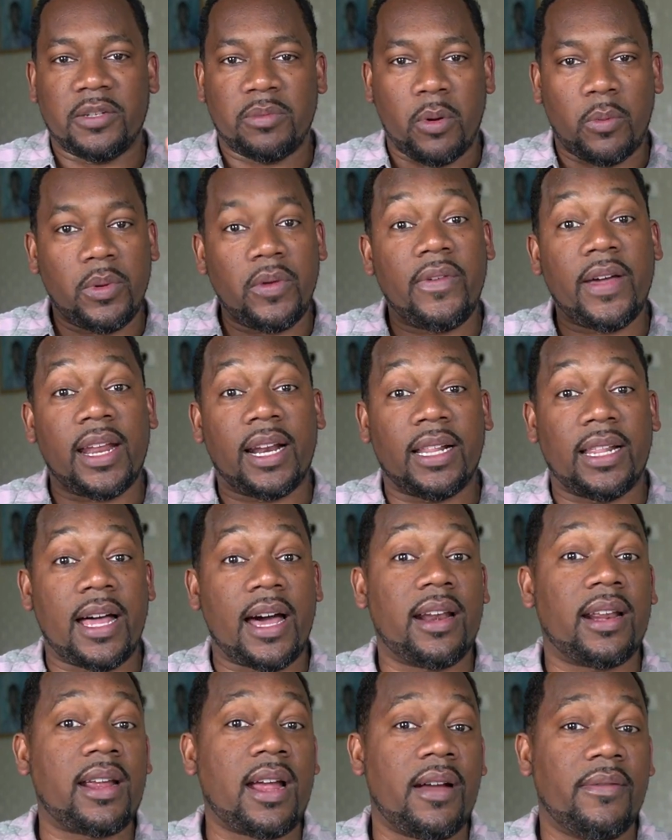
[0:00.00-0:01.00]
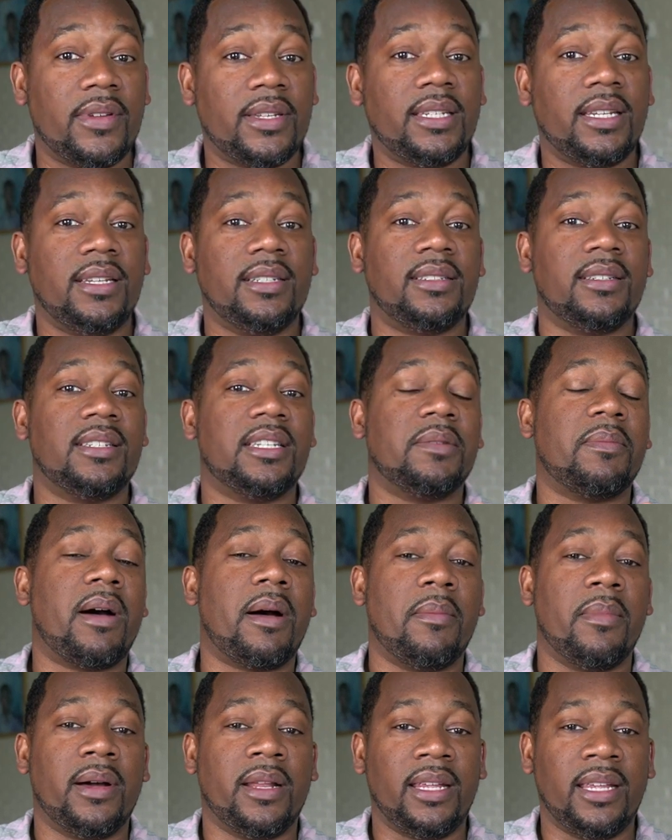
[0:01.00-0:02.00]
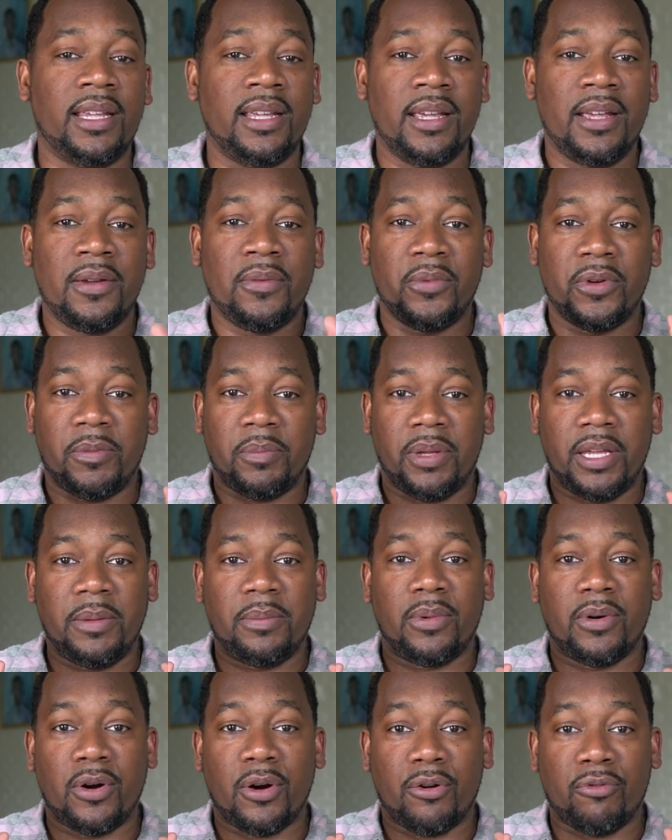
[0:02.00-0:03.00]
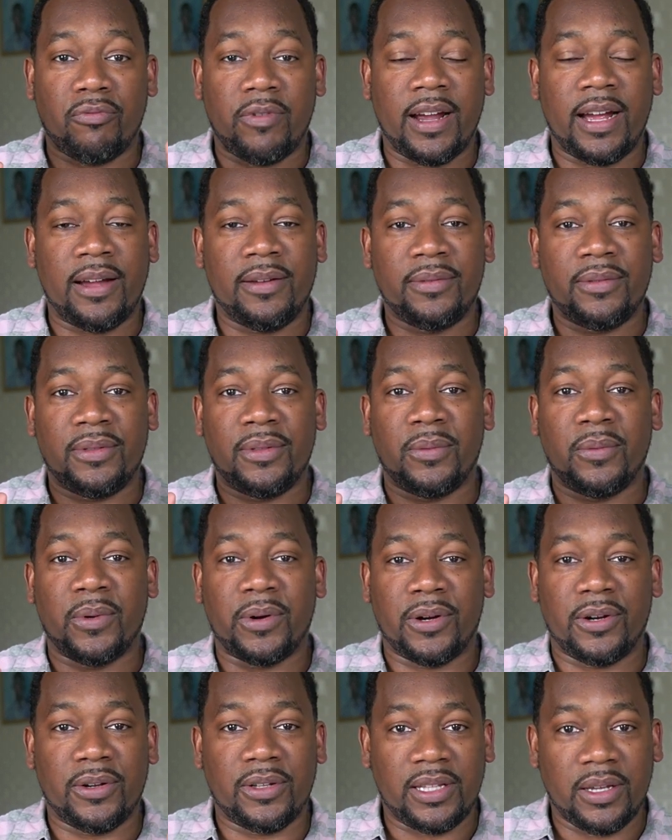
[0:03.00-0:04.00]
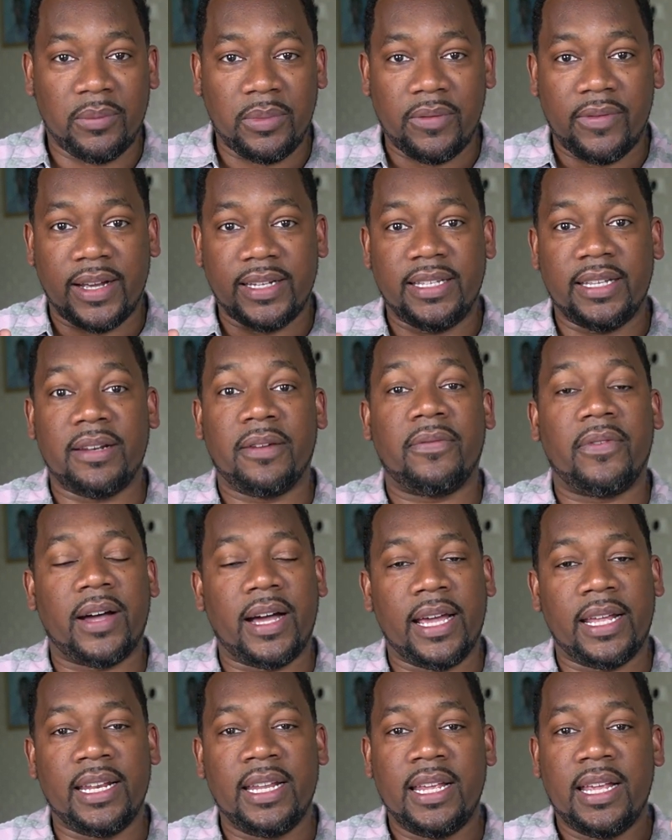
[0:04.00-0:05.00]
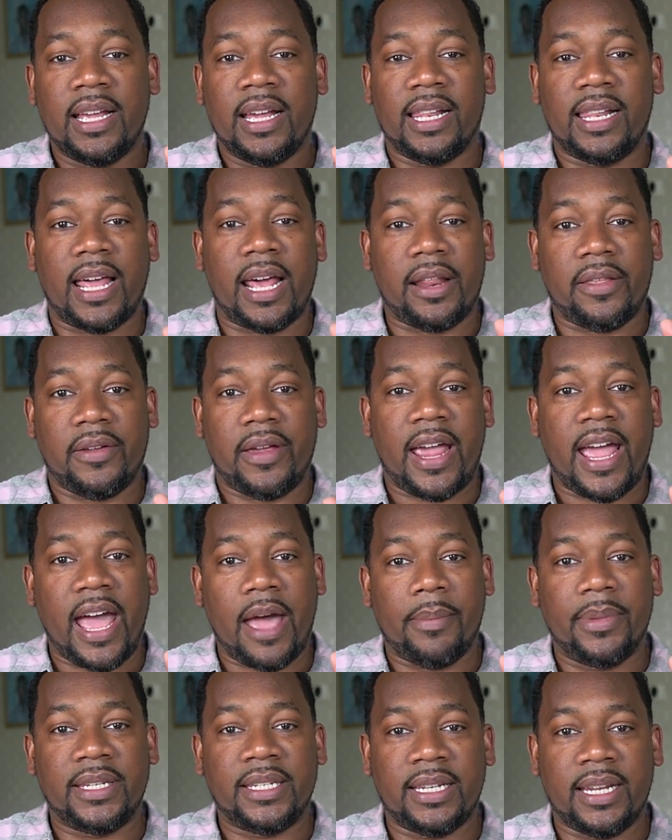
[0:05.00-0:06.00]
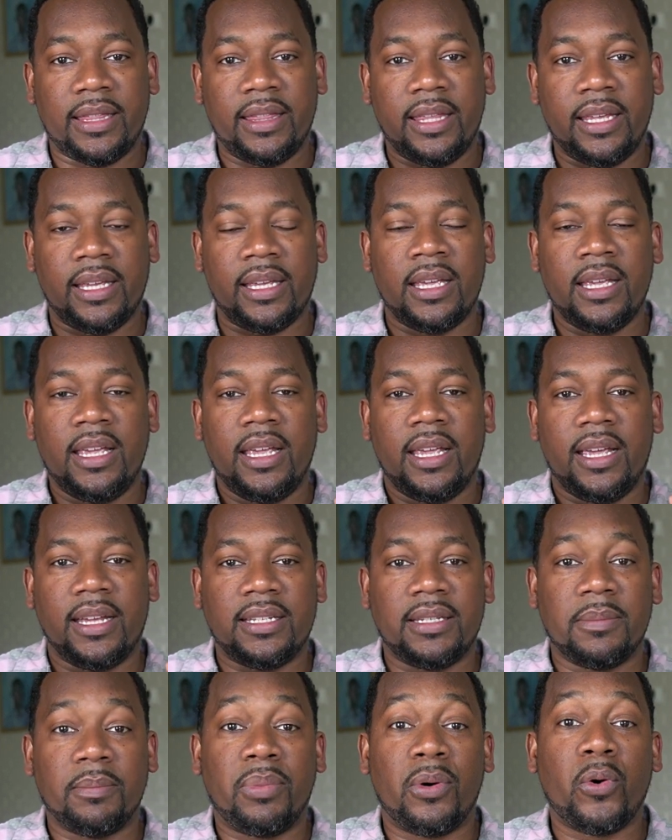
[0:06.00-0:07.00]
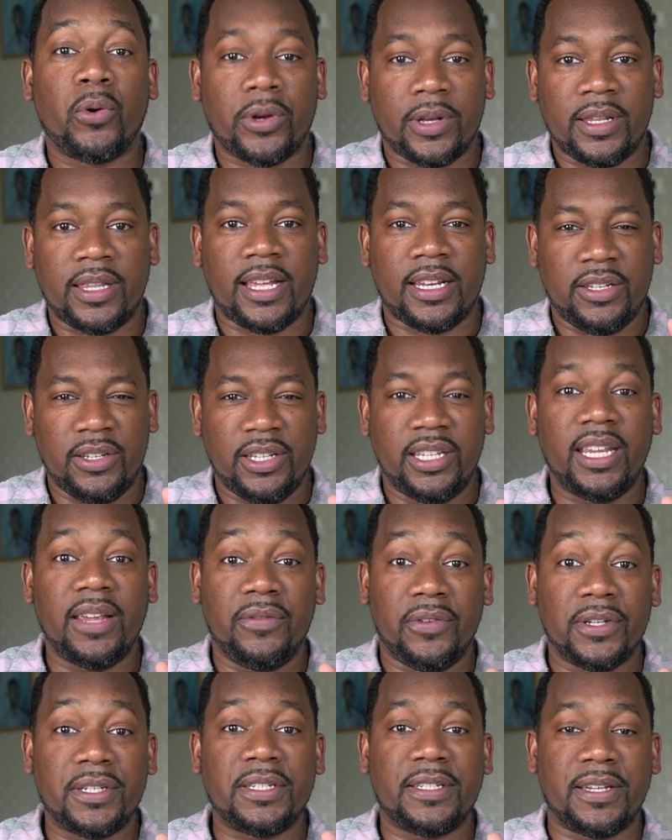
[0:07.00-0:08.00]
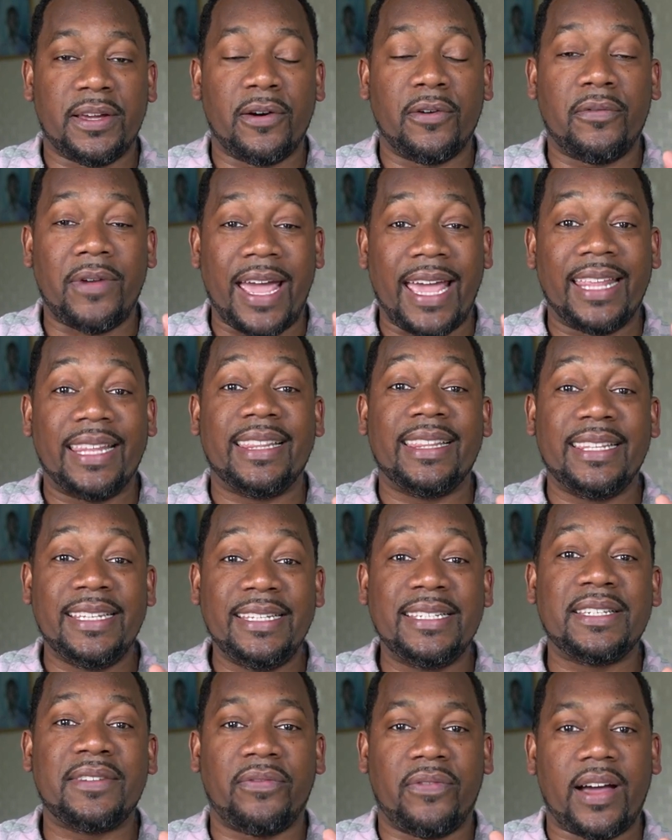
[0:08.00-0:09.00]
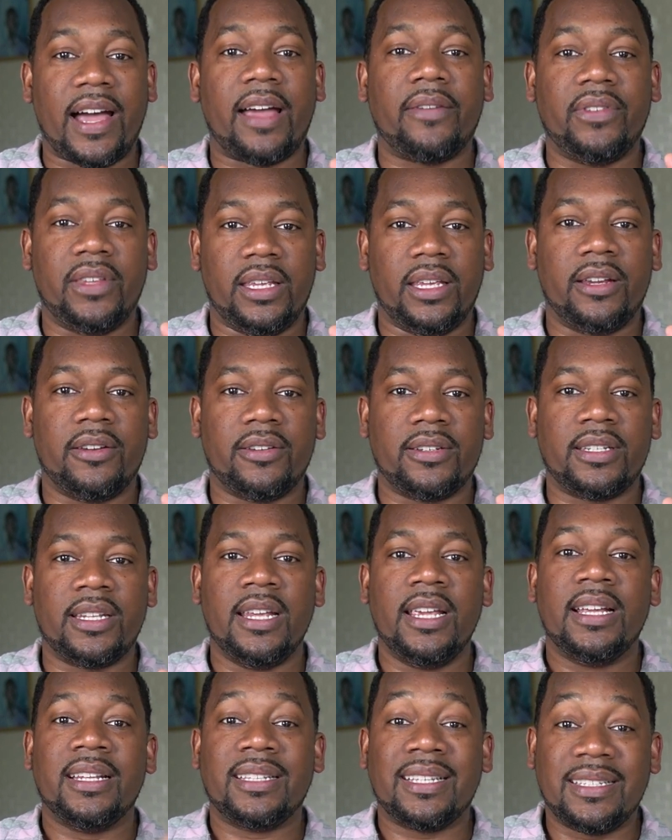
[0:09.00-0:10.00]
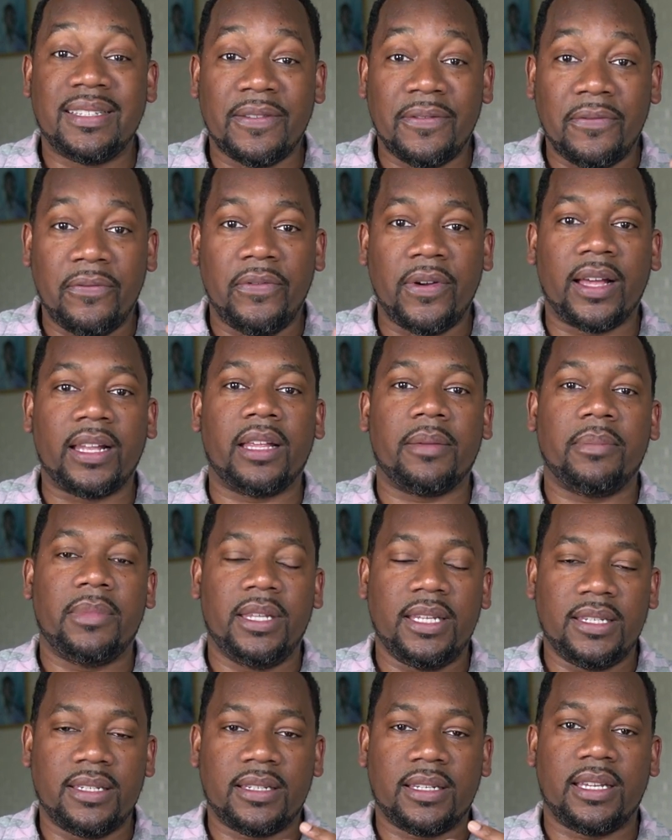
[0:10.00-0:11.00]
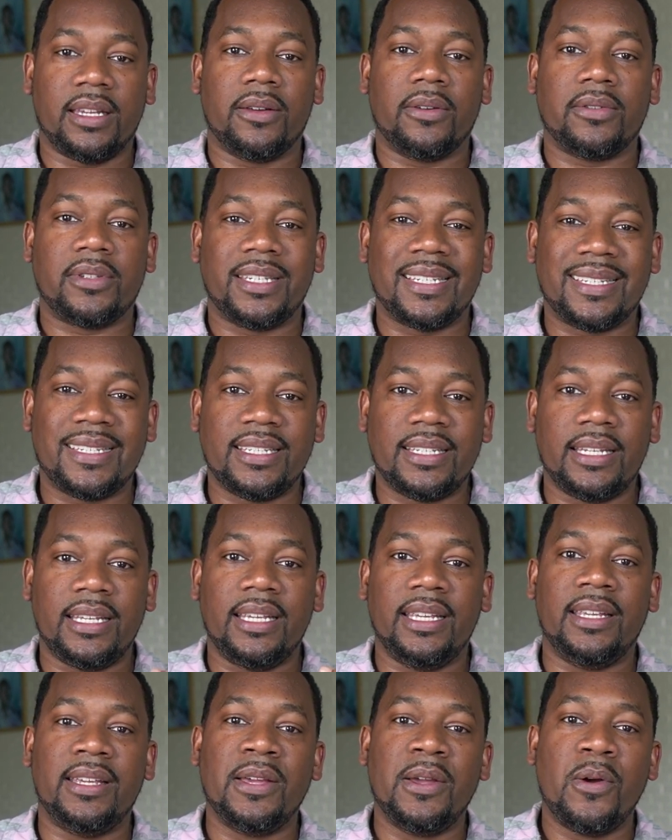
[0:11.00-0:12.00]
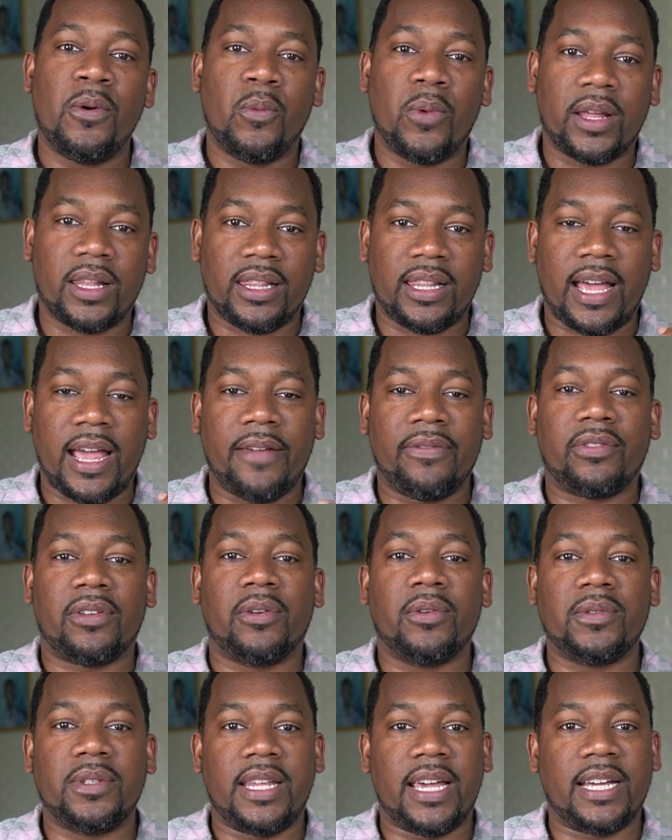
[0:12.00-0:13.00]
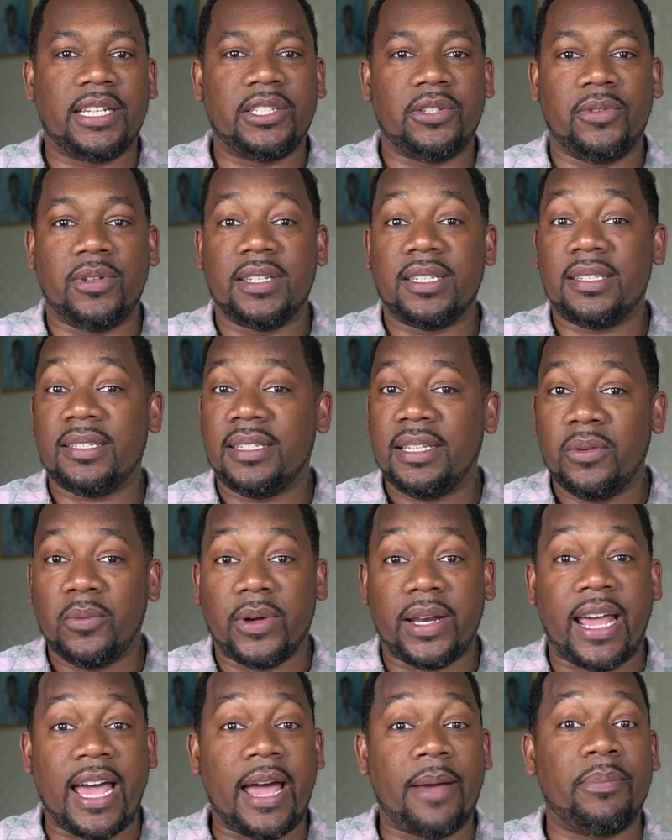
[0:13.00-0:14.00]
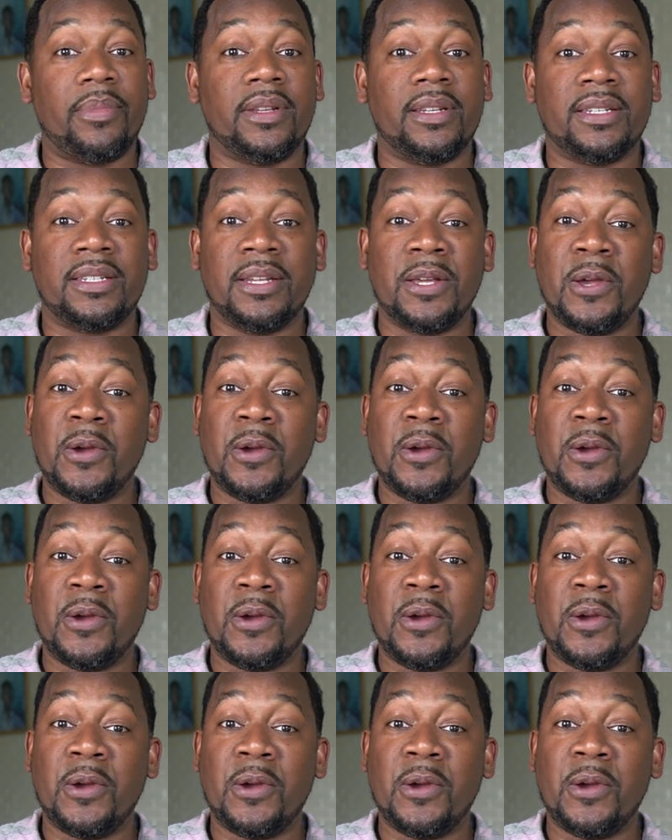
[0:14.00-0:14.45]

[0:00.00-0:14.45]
But we've had a lot of conversations about money with people around the world and we've identified a lot of their habits. And I think it's important that you give yourself at least 5 years to develop these skills, to see what life throws at you, to see what happens